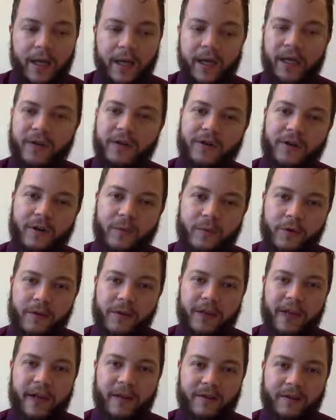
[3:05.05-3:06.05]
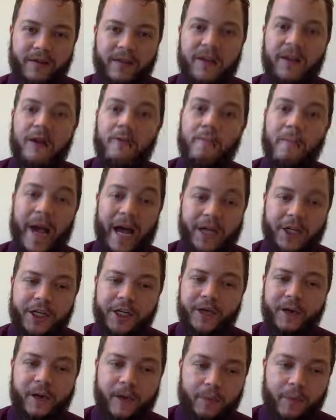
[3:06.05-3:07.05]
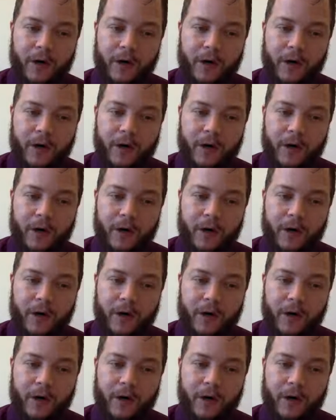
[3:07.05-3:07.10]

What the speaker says: it interprets that as the imaginary